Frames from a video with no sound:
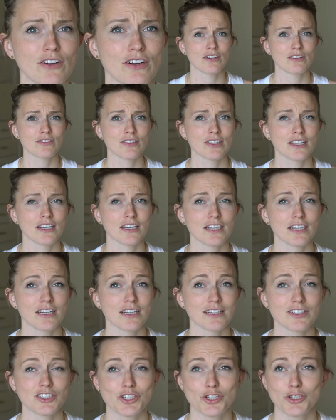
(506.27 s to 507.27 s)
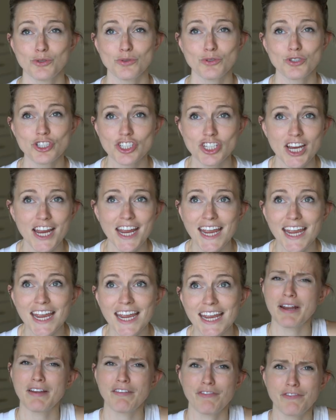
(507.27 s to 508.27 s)
And I was like, touche.
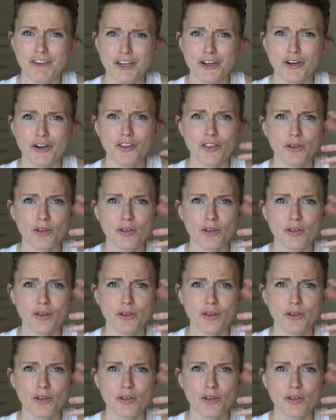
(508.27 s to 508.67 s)
When I feed her,